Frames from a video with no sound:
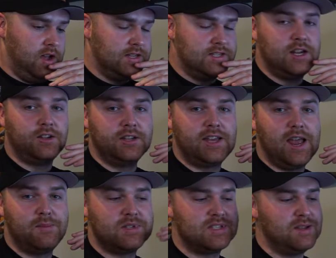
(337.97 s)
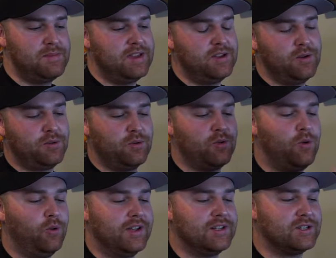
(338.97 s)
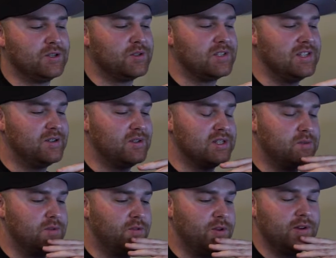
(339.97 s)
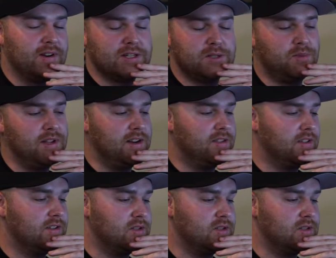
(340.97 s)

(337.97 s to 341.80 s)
Zelda games, they make you go through a whole intro sequence before you can actually play anything.